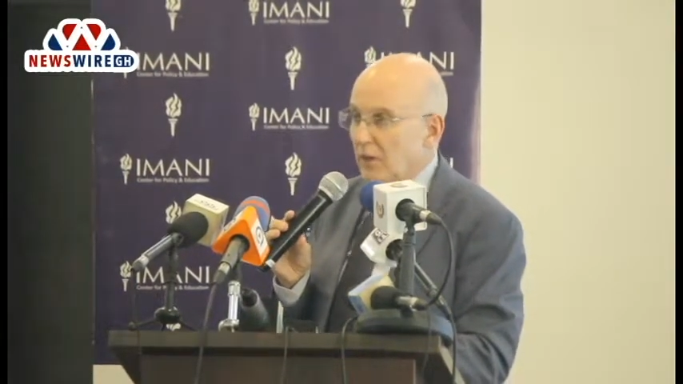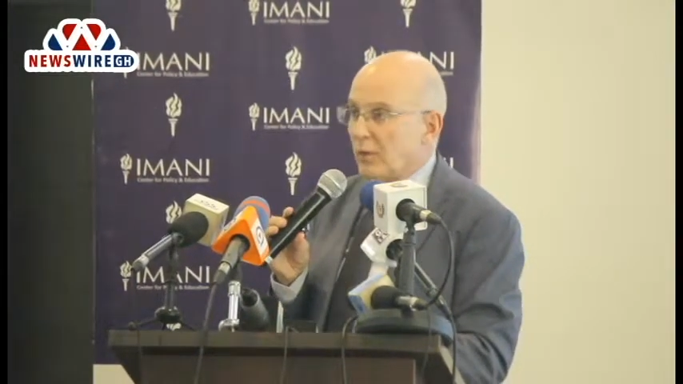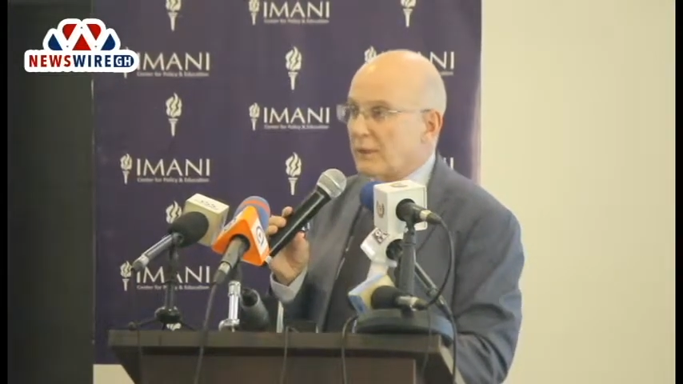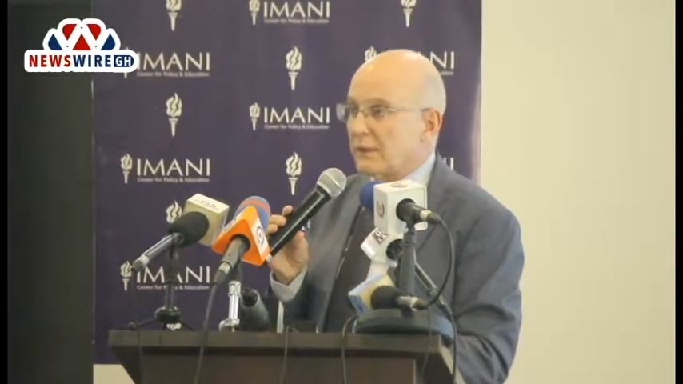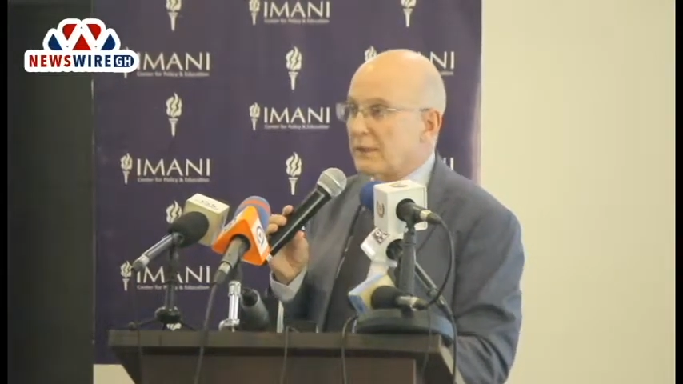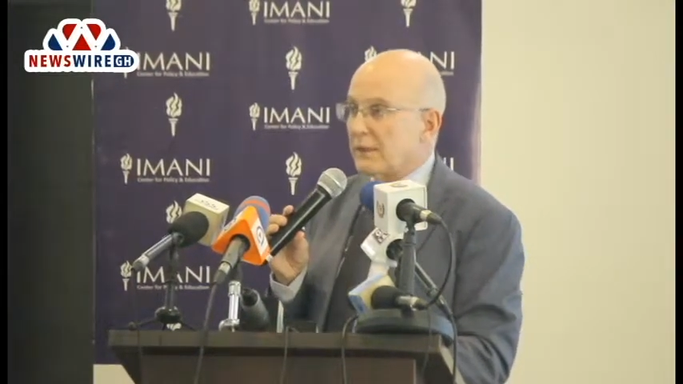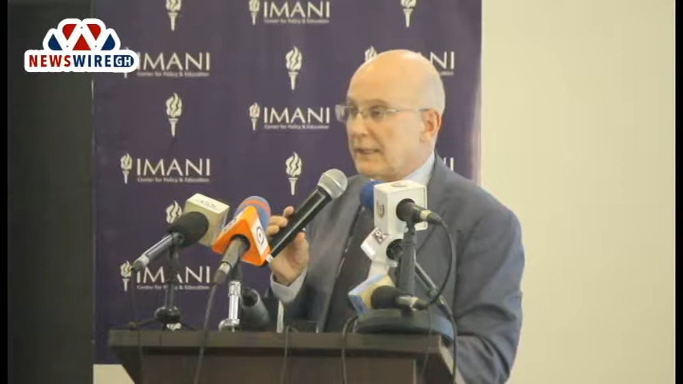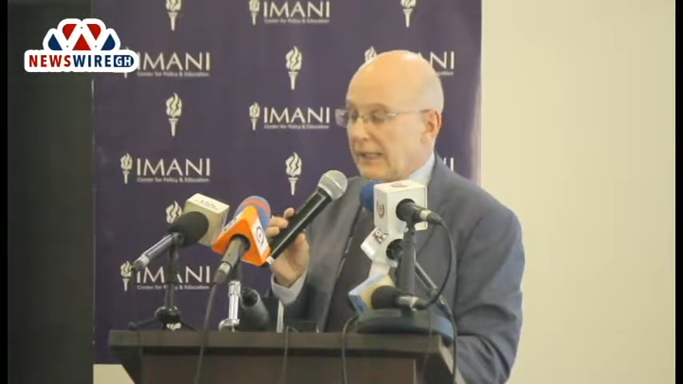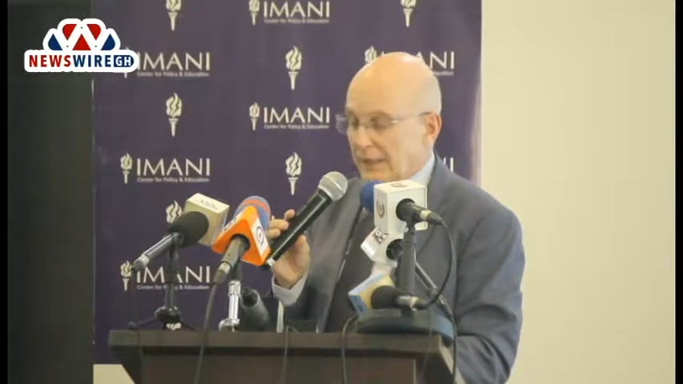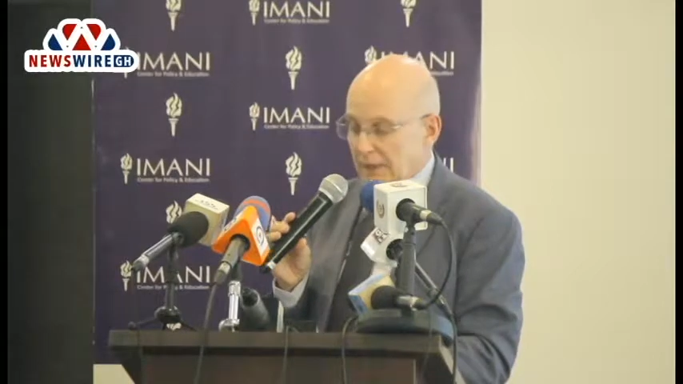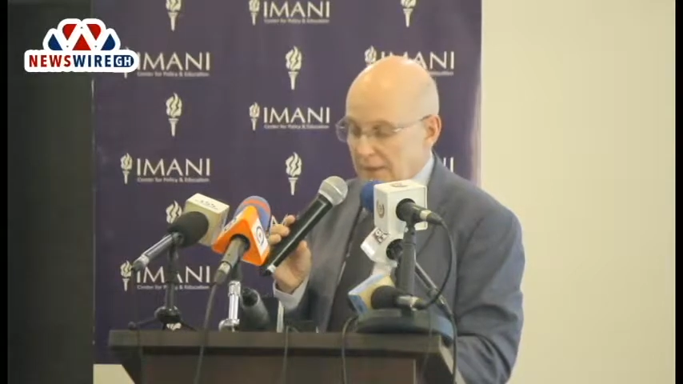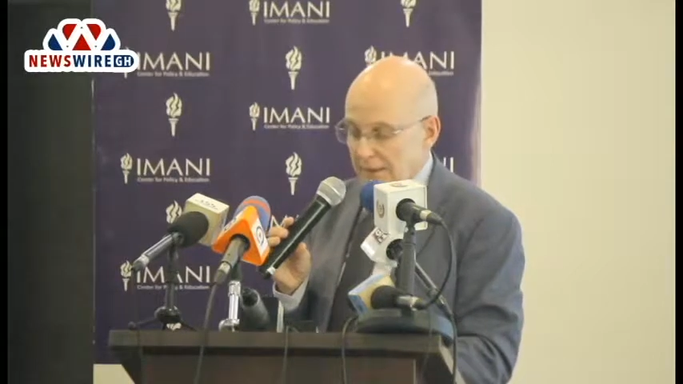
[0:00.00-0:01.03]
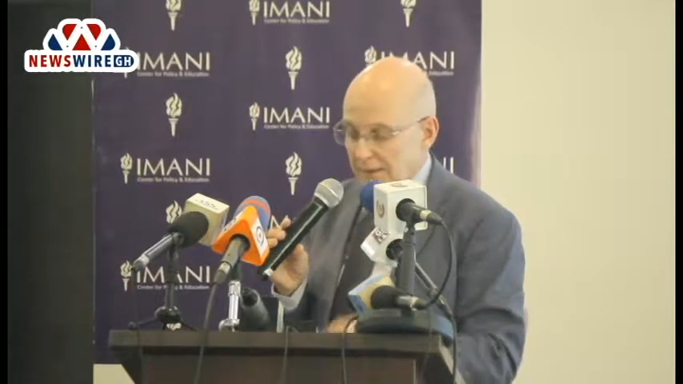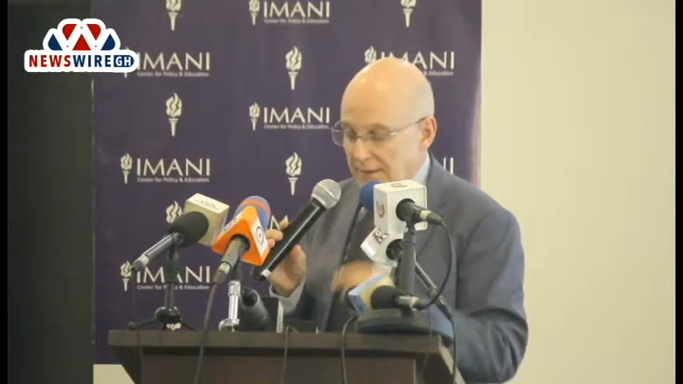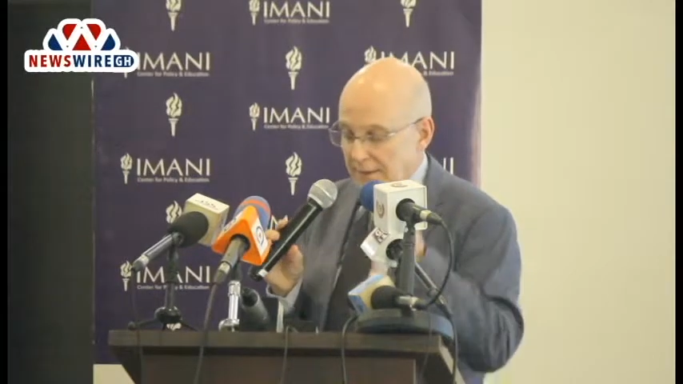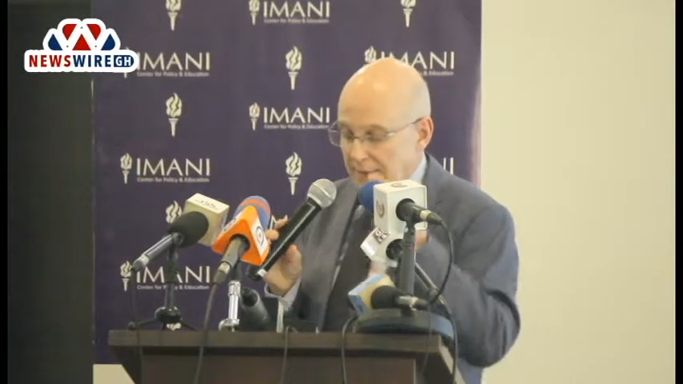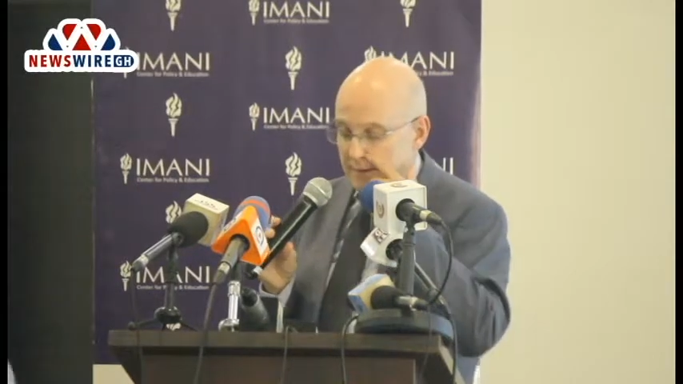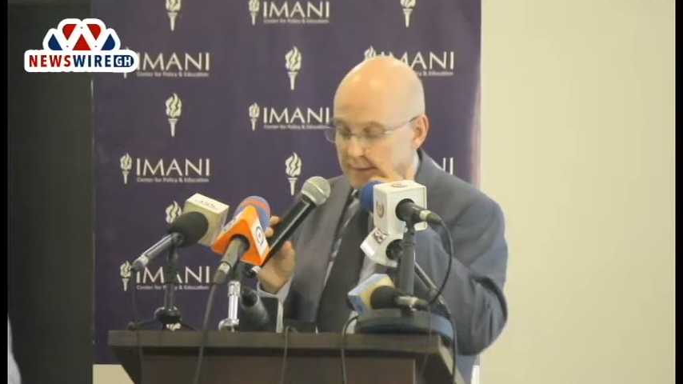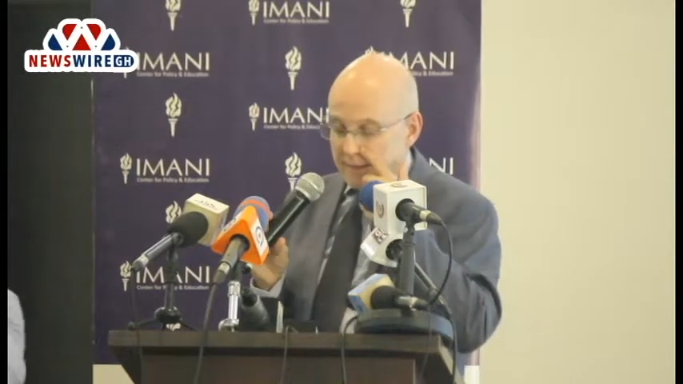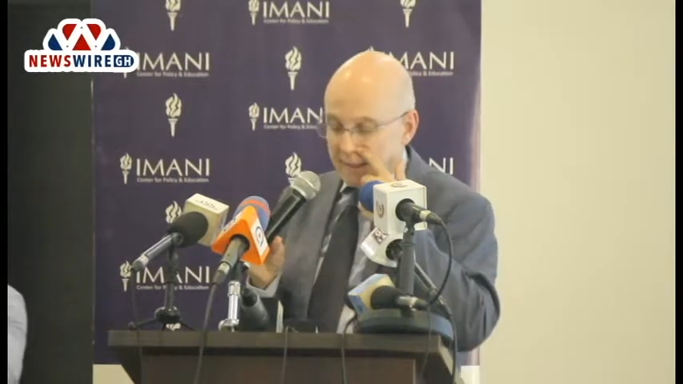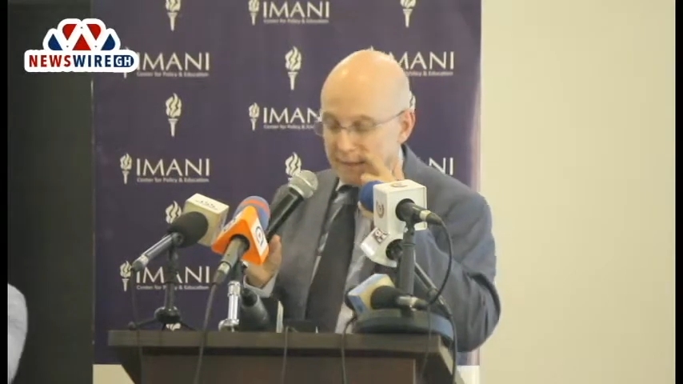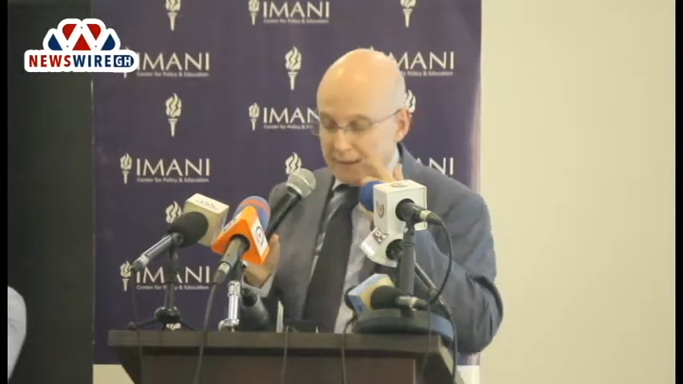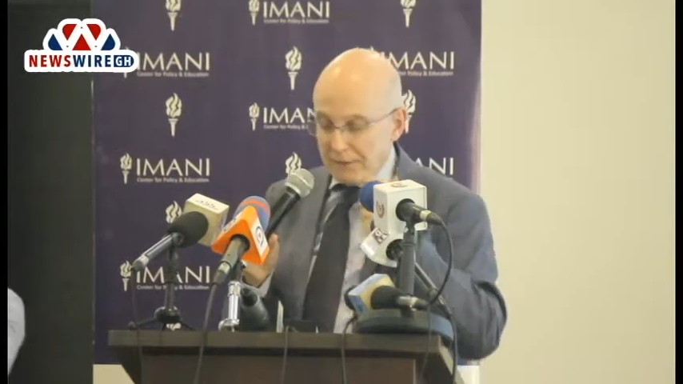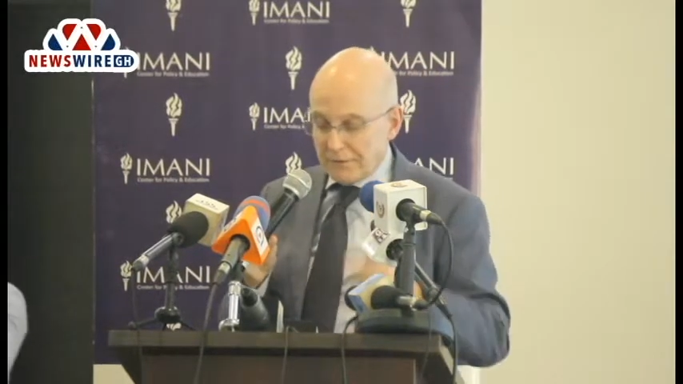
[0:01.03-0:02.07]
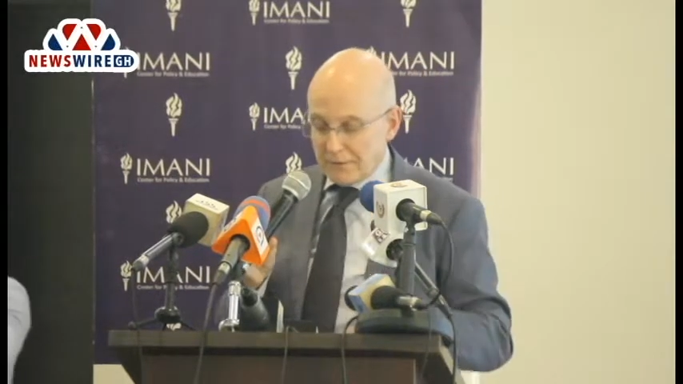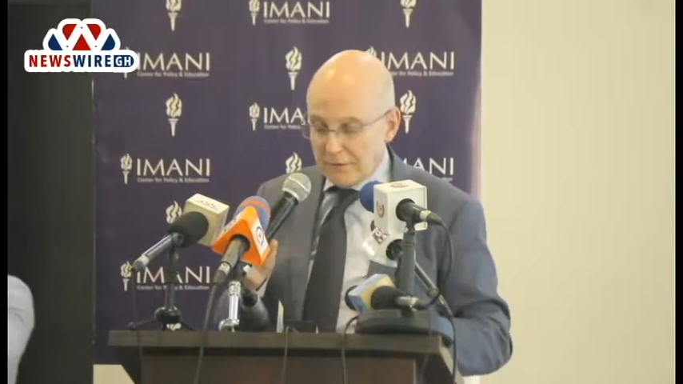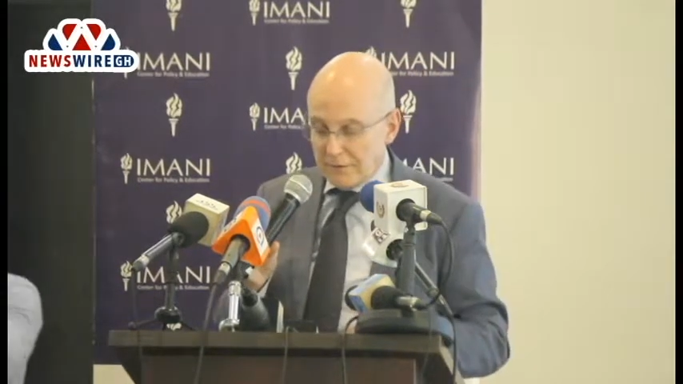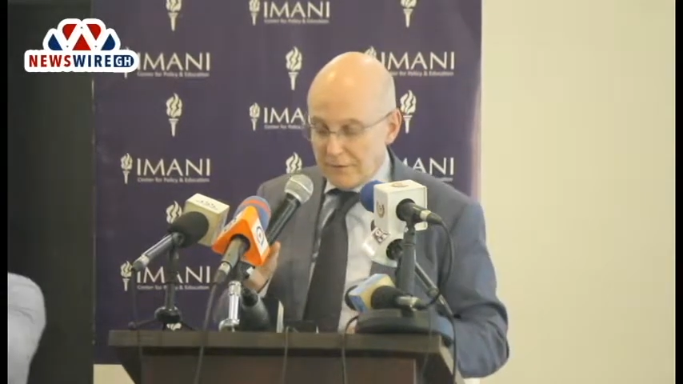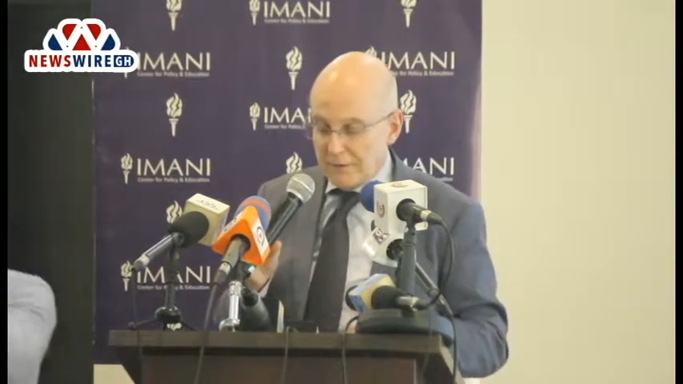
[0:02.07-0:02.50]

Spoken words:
with intelligent incentives,